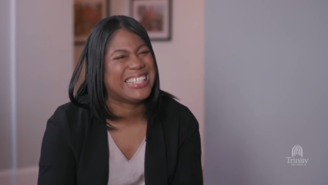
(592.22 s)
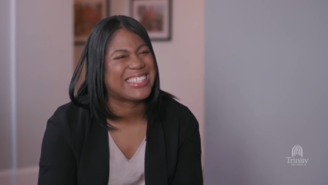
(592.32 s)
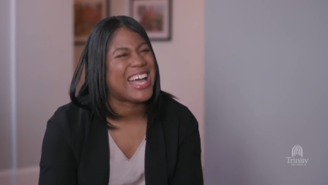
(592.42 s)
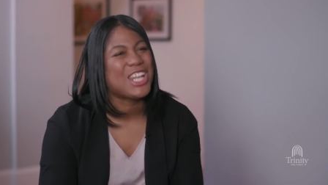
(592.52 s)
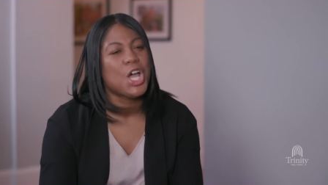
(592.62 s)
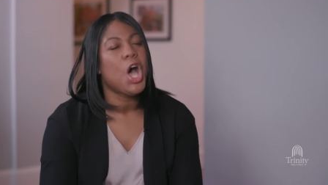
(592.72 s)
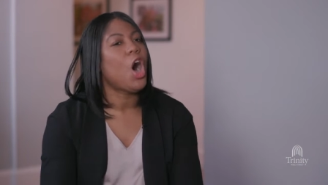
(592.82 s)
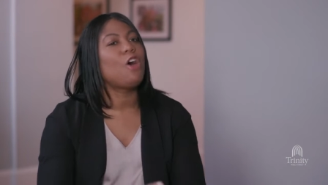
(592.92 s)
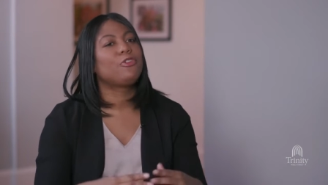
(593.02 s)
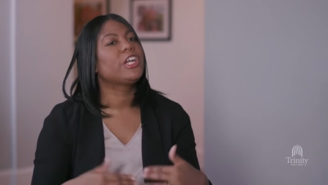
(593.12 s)
It's not
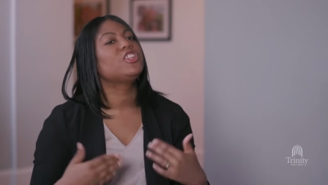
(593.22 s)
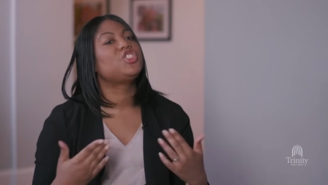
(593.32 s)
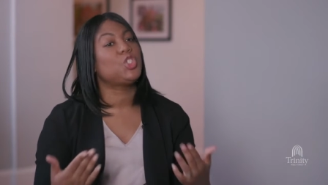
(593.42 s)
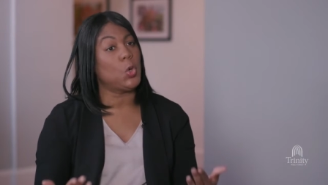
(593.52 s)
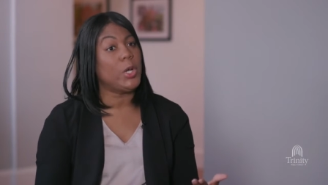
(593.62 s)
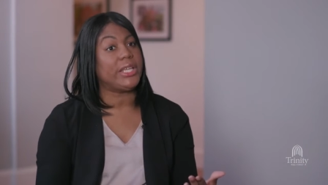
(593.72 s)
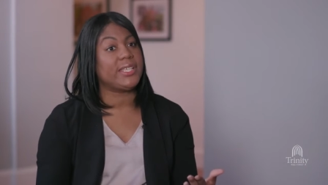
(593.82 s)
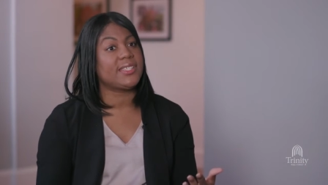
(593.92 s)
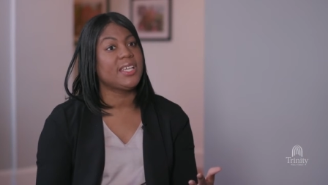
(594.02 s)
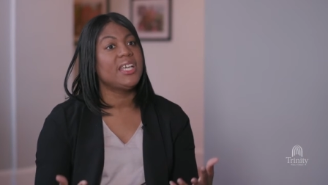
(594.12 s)
offering a
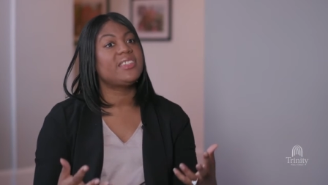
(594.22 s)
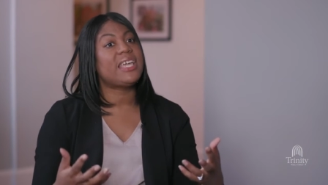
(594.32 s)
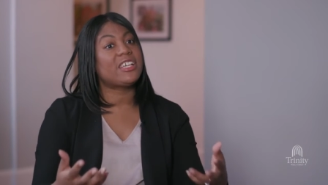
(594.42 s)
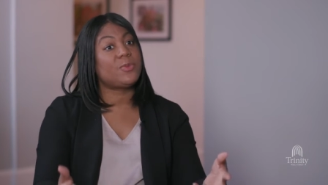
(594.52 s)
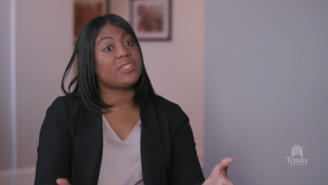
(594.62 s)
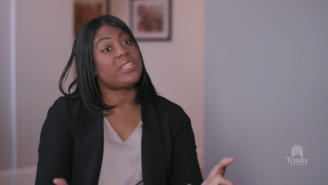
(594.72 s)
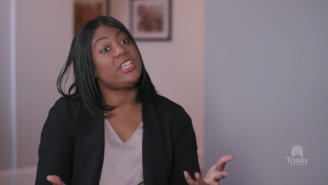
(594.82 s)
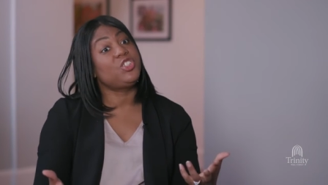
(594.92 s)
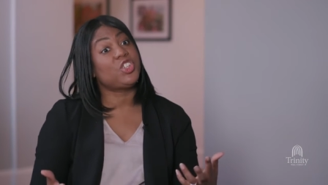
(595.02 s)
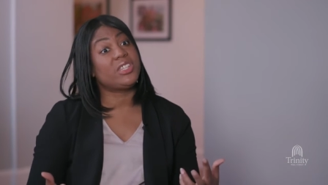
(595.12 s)
choice. The
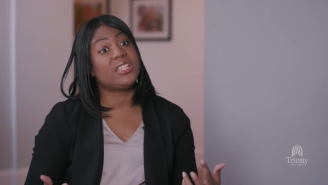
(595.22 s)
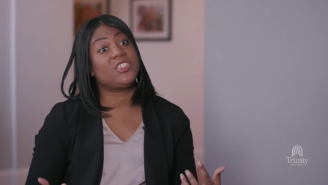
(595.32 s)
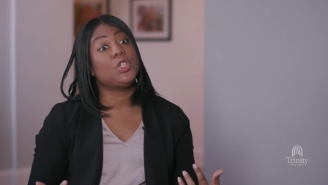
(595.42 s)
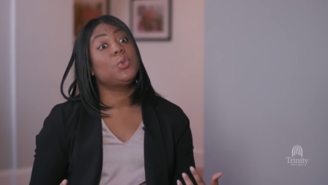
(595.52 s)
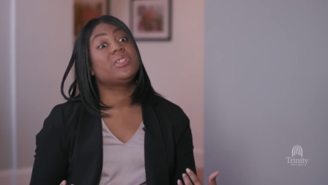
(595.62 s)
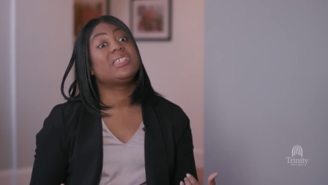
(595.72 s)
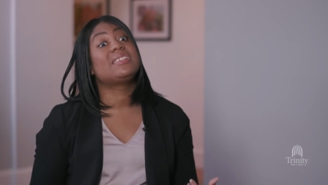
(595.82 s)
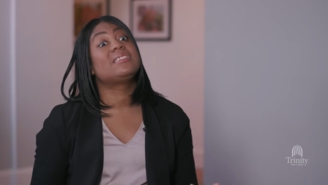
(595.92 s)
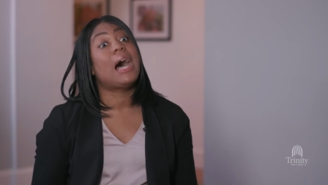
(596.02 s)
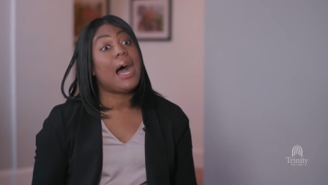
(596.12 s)
expectation that is you will
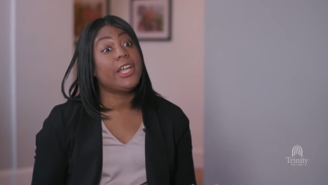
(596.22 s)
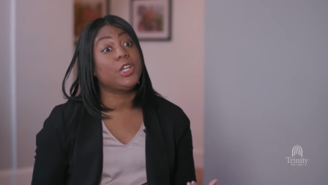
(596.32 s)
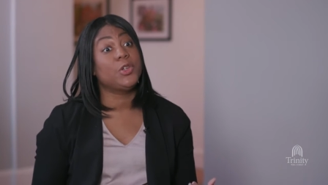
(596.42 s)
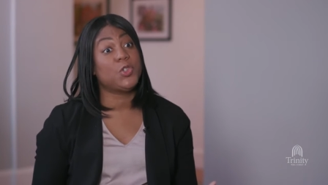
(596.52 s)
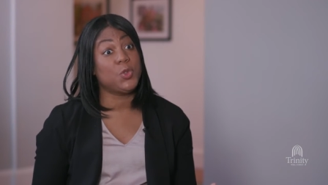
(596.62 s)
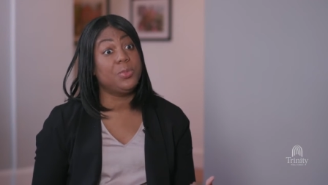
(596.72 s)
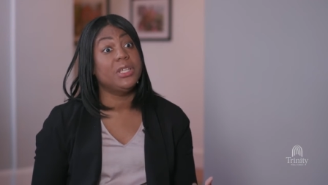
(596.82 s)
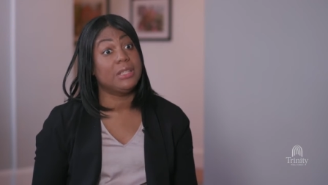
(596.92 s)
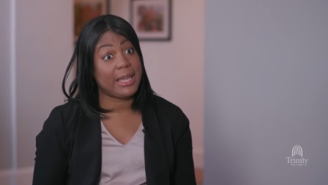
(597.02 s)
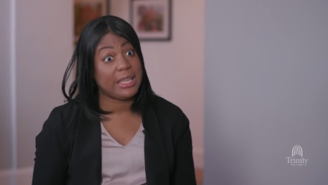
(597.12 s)
desire to
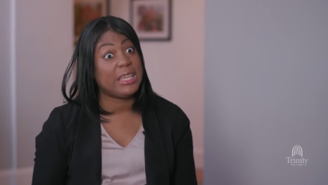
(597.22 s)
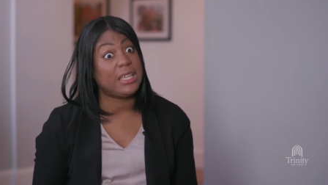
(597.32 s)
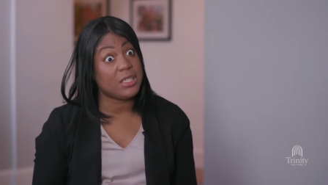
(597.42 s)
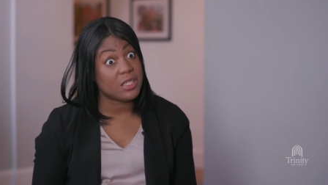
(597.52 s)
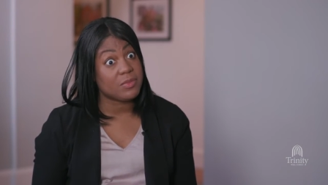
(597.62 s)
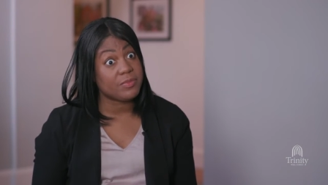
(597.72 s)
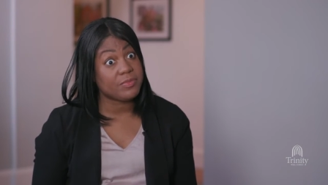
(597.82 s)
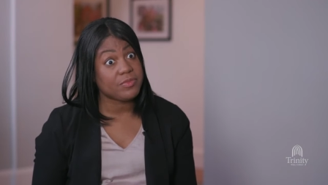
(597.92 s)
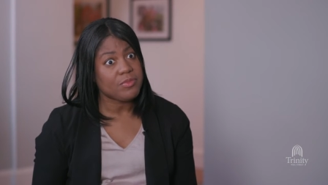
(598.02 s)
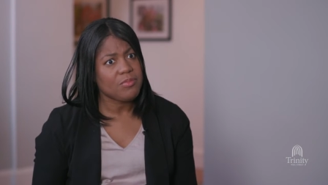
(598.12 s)
be like it.
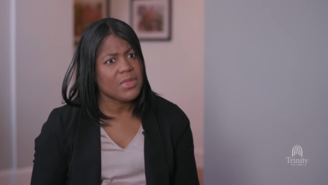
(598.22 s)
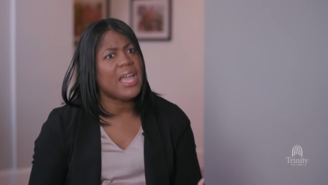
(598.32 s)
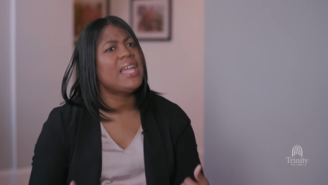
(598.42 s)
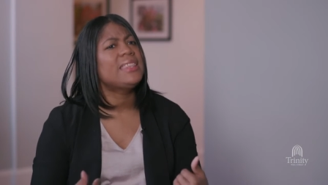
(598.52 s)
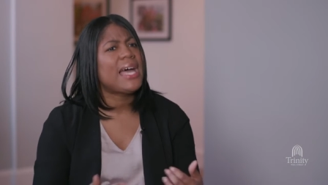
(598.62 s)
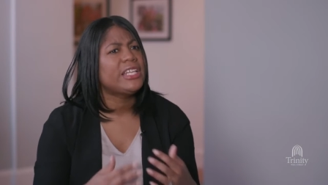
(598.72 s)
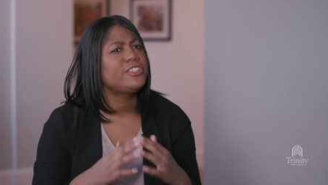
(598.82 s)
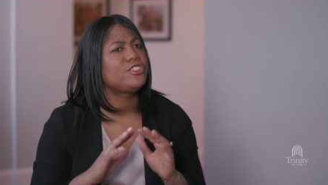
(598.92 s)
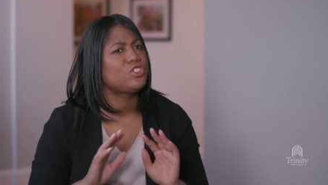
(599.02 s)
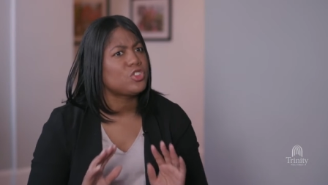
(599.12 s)
Mm-hmm. And that
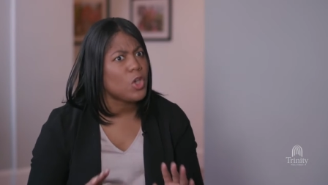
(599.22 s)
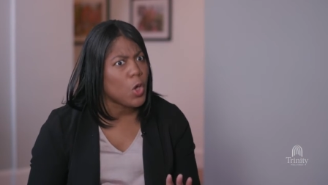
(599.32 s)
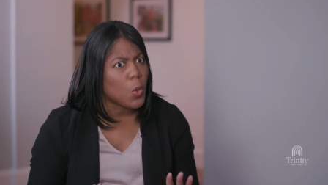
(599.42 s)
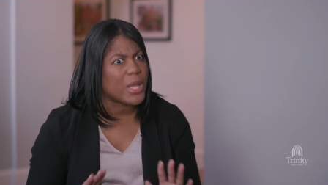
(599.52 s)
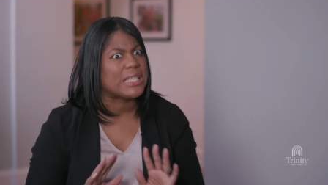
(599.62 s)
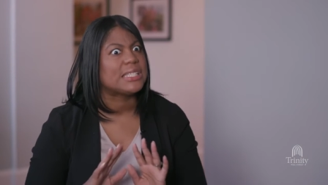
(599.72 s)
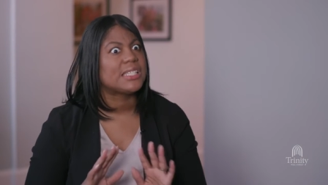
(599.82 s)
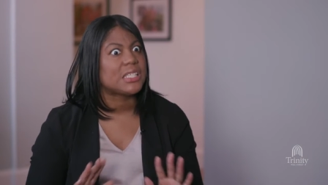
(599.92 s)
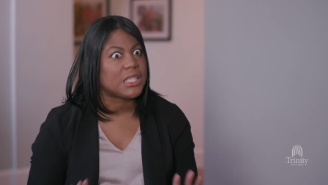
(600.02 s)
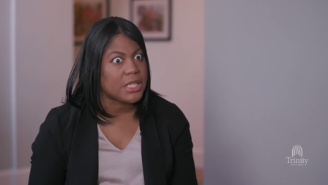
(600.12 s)
is so
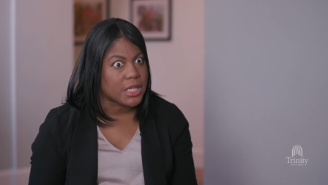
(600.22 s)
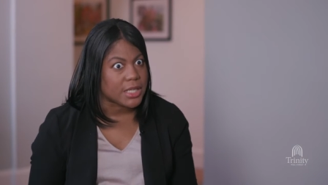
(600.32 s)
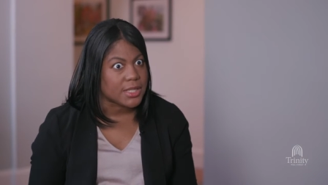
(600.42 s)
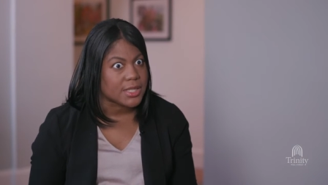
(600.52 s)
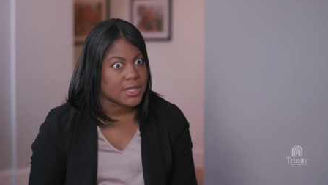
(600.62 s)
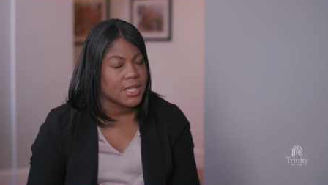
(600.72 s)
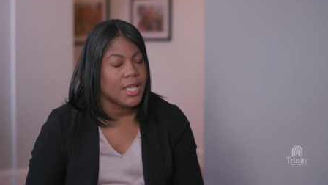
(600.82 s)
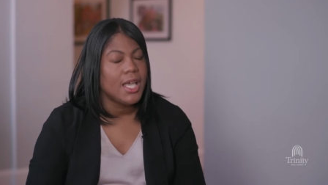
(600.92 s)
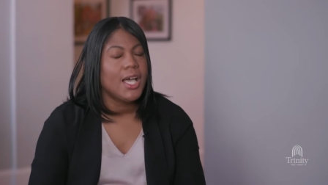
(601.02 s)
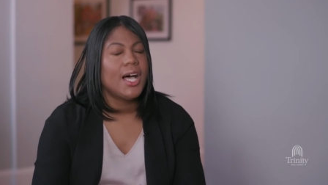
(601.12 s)
insidious.
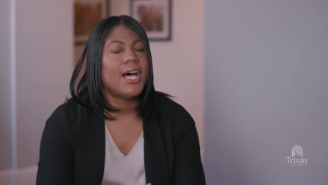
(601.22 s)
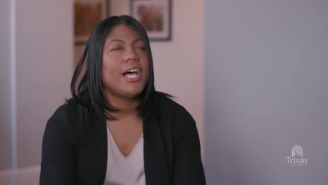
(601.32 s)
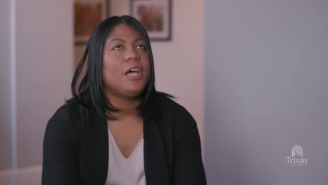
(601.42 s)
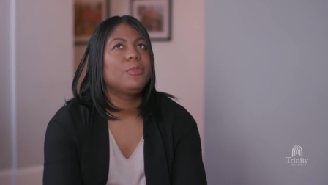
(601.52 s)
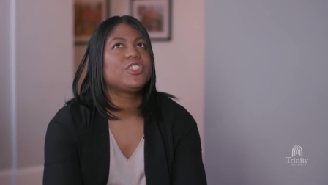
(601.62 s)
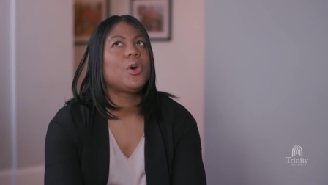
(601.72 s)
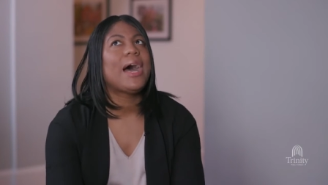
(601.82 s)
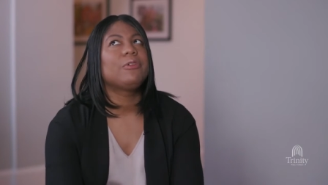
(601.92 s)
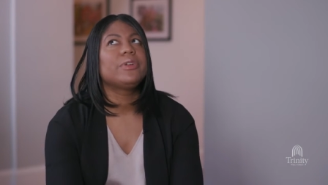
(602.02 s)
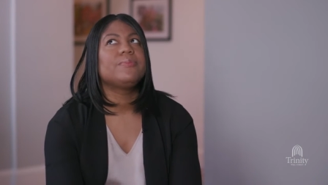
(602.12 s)
Um, so
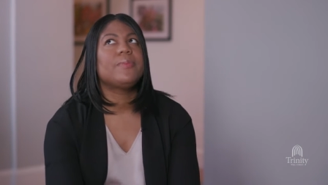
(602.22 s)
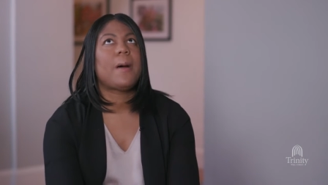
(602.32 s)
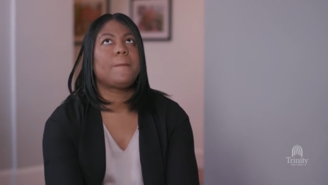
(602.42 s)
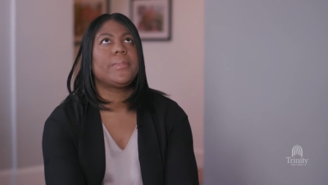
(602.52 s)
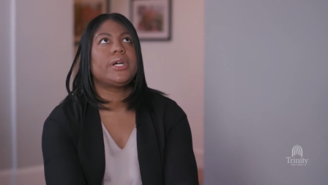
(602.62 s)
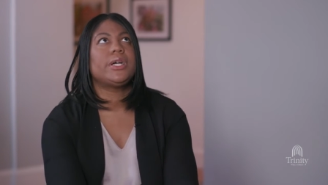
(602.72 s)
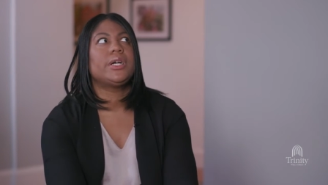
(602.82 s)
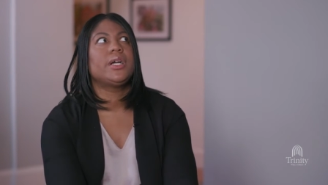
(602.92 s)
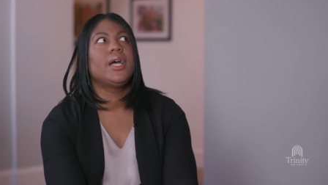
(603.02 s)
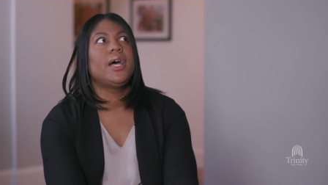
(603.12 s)
I remember,